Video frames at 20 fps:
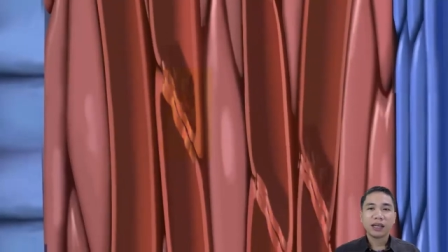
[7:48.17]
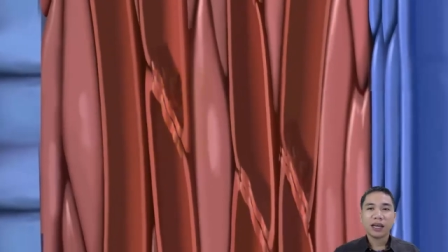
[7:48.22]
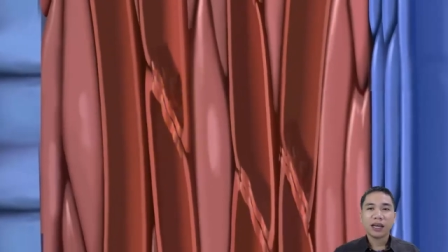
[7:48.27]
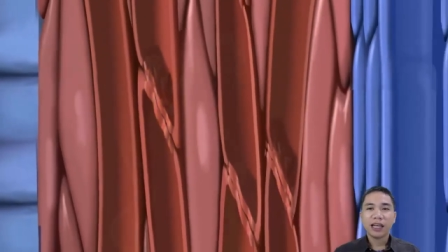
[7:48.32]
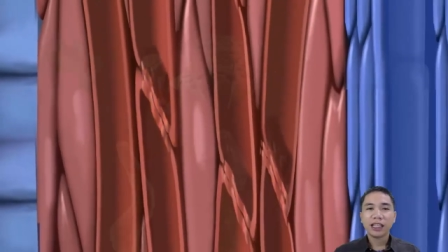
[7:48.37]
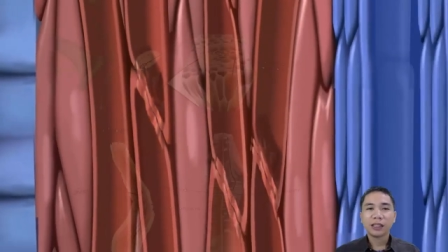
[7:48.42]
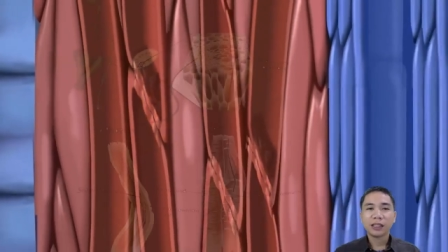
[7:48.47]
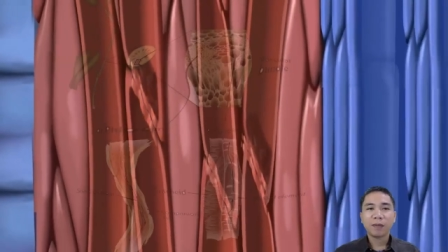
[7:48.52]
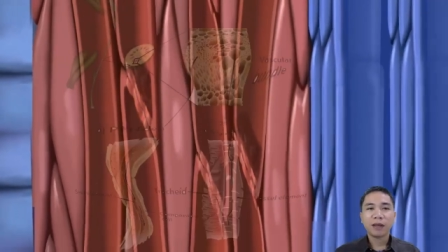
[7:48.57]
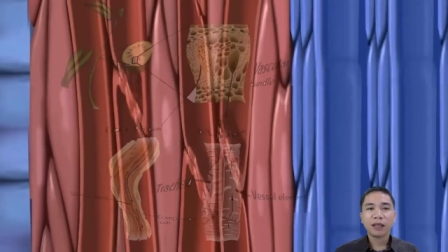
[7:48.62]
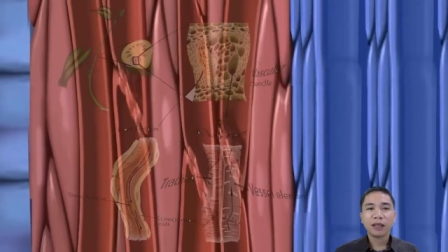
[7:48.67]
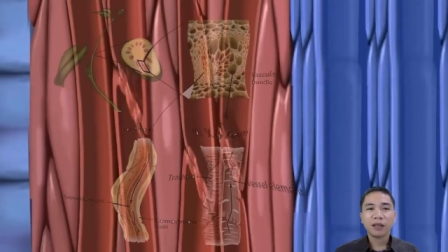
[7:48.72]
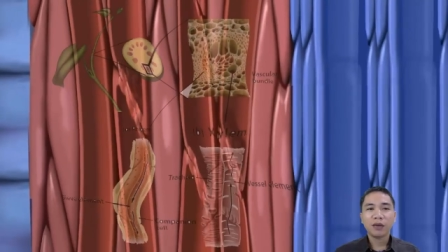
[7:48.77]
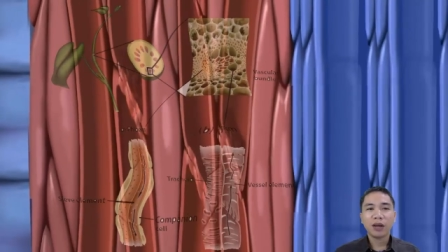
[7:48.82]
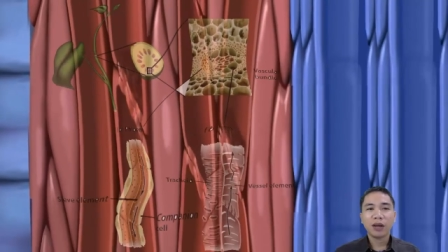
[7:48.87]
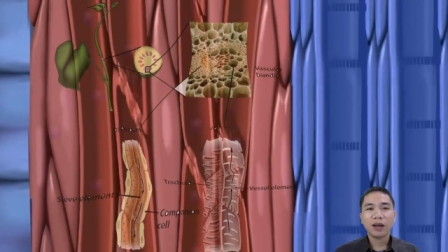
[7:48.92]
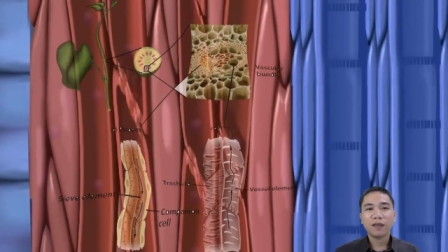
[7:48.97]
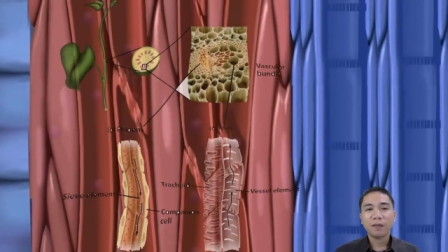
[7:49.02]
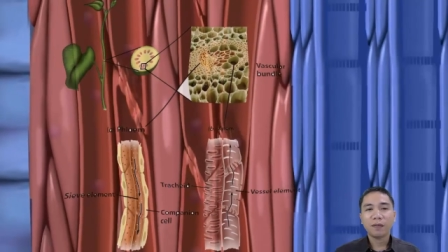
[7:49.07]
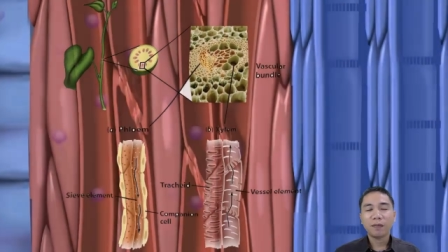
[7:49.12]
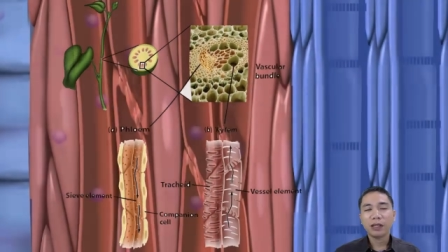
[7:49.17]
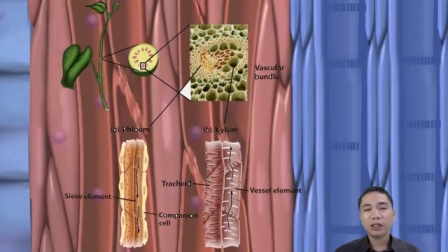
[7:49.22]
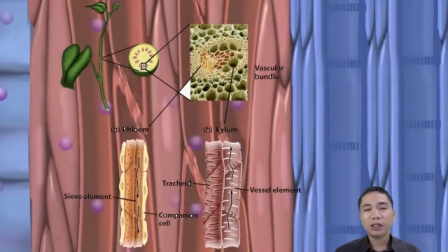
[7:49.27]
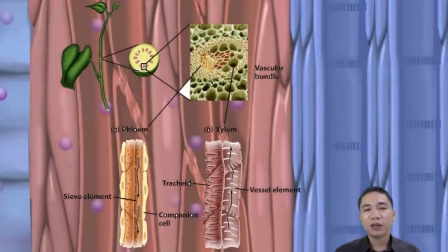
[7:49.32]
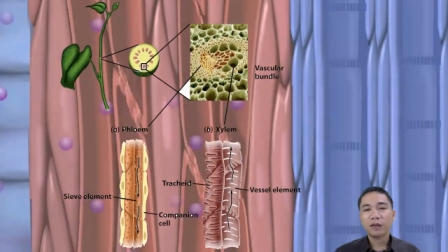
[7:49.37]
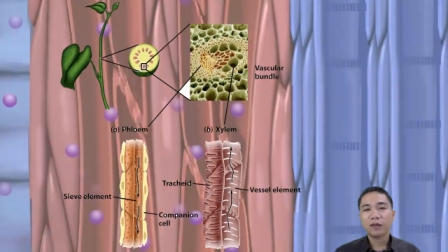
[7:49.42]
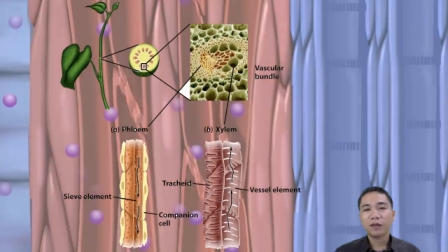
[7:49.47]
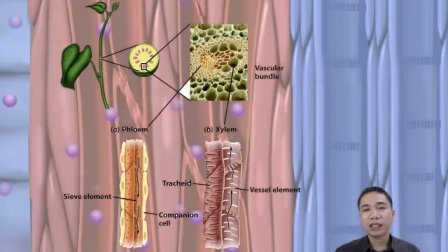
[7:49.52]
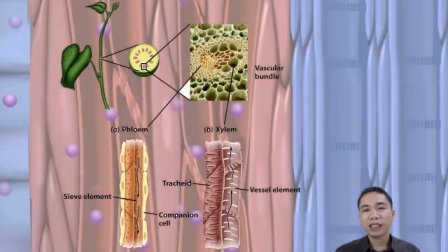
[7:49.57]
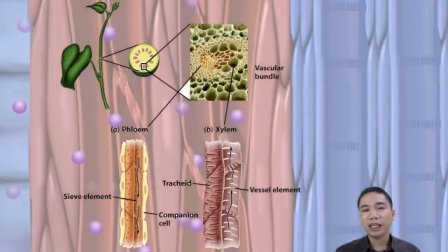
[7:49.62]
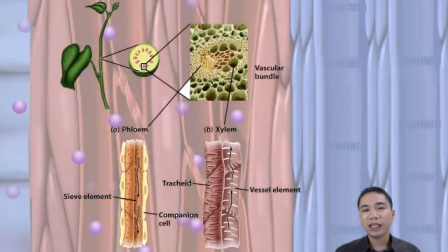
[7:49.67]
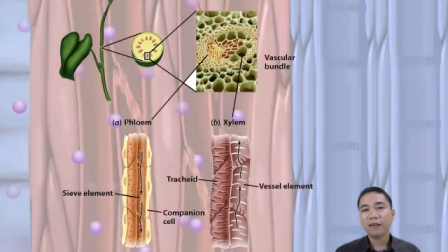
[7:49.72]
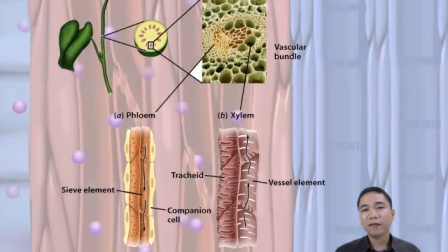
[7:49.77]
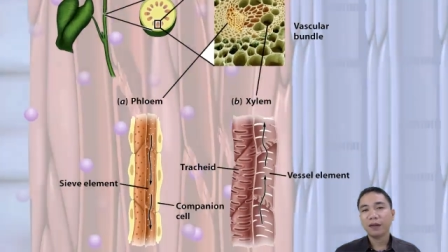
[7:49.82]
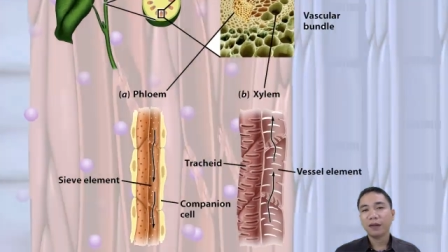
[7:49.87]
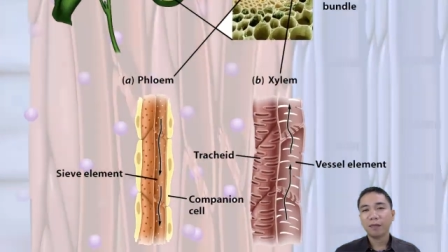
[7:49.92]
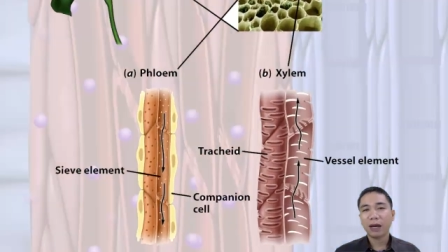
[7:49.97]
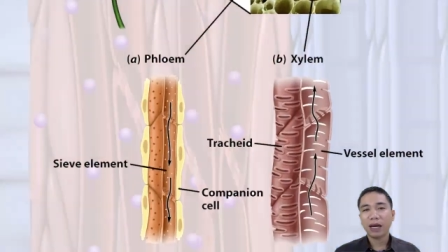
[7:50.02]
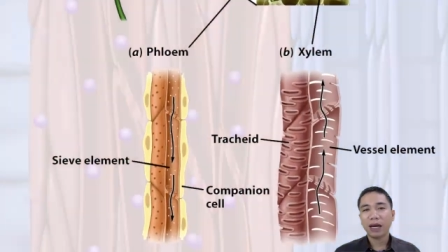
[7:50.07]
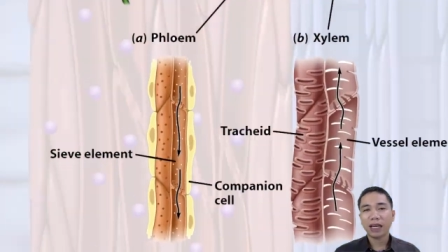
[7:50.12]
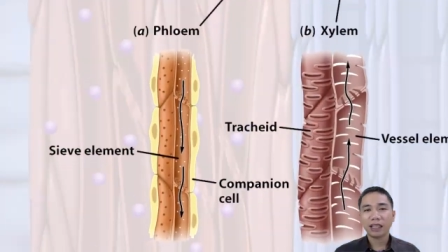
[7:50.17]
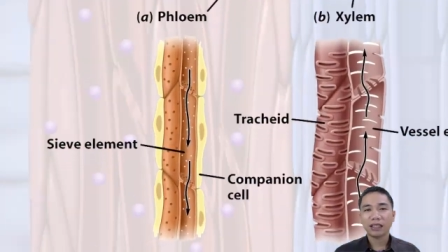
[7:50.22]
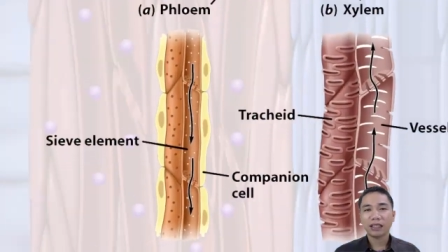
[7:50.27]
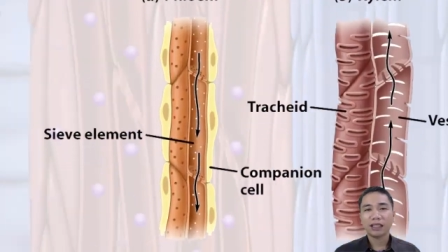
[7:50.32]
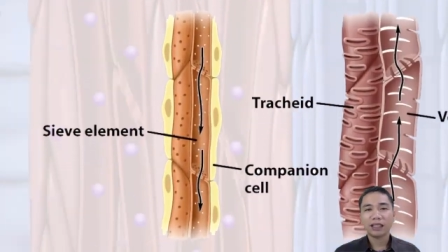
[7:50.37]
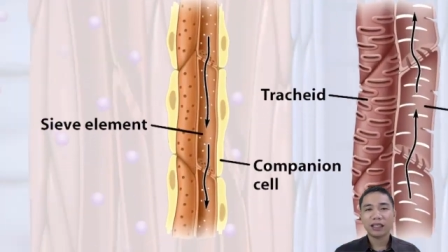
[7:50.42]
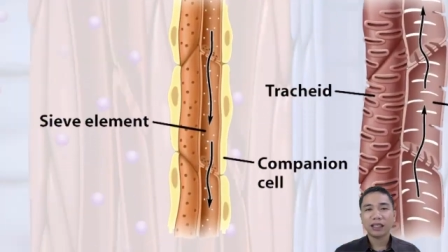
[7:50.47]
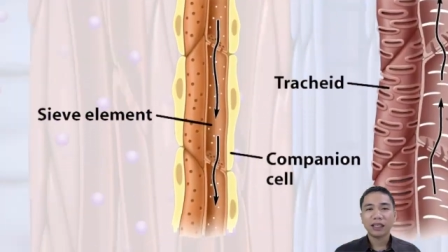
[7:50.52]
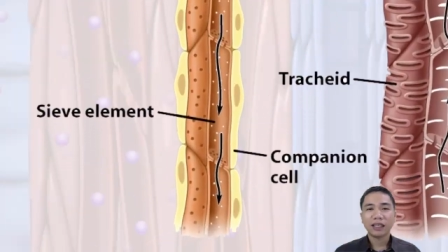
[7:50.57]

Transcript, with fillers: I expect you have a picture of a sieve in mind.